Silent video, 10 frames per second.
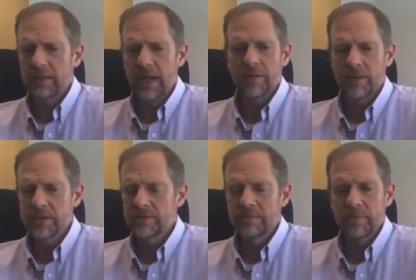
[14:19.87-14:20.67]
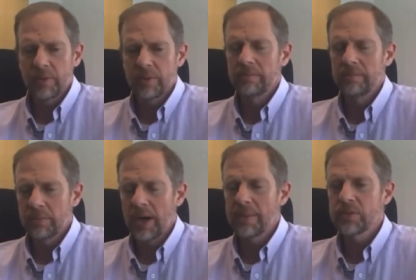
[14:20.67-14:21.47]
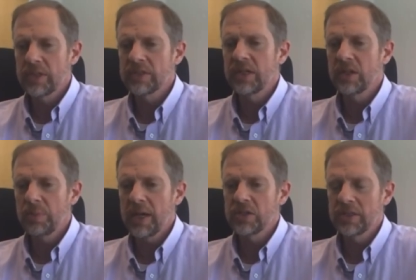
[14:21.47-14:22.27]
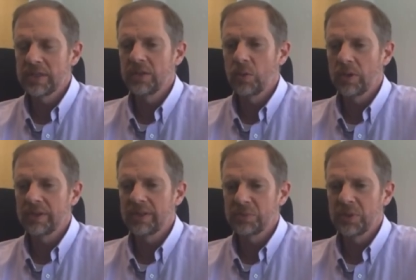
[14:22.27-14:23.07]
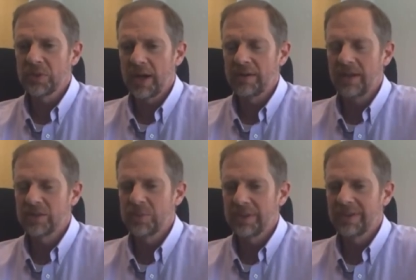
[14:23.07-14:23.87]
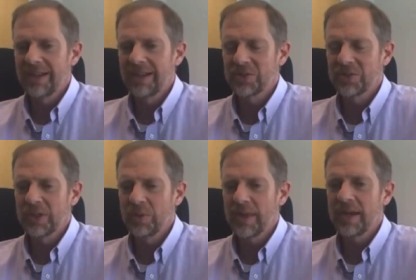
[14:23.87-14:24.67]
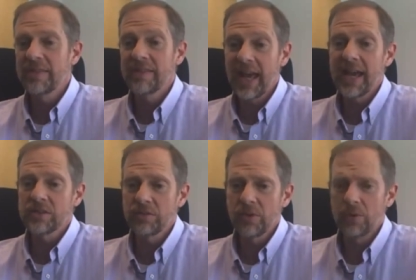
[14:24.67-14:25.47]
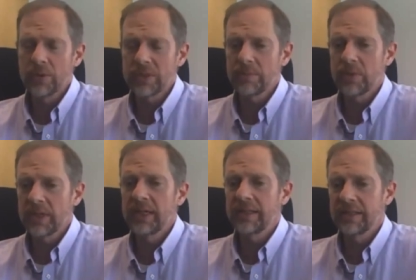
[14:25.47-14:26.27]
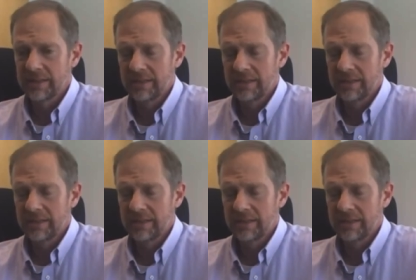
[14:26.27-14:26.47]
Yeah. This per, perhaps only a single patient in the world has been tra- has been mm-hmm. uh, treated with anything that has a photoreceptor in it.